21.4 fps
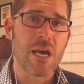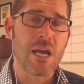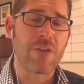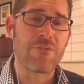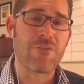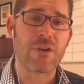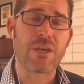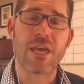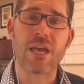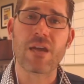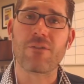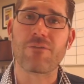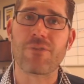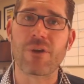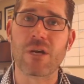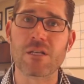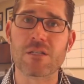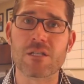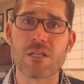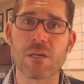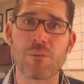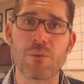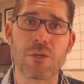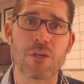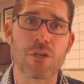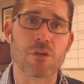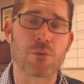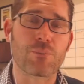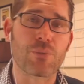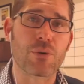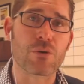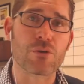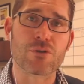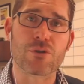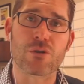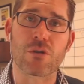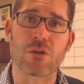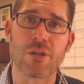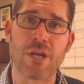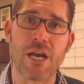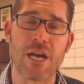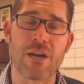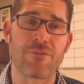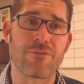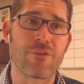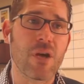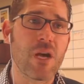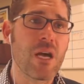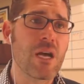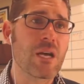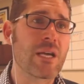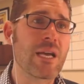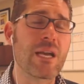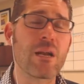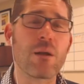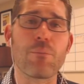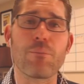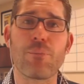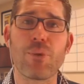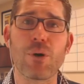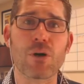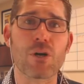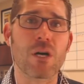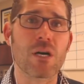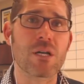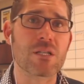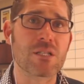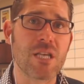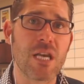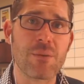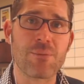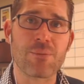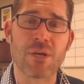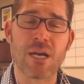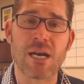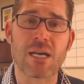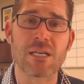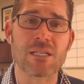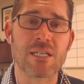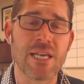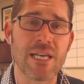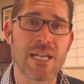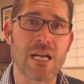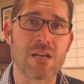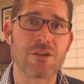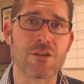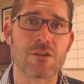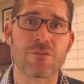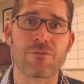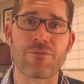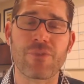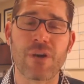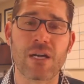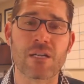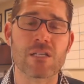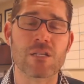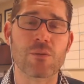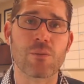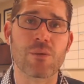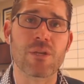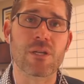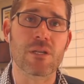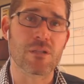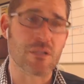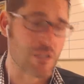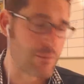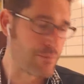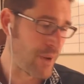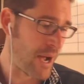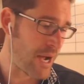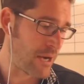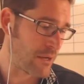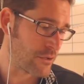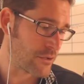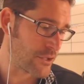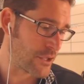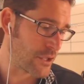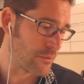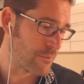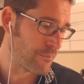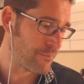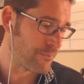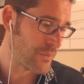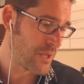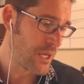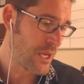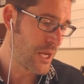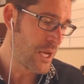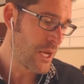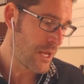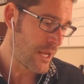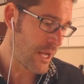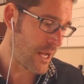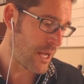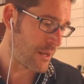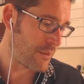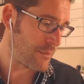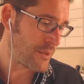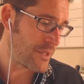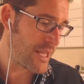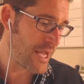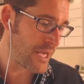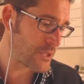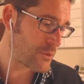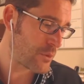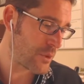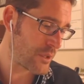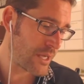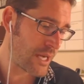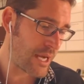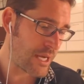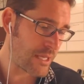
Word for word: If you can't find someone in your personal life, get a book on tape, guys. Get out there and find someone that inspires you. Next one,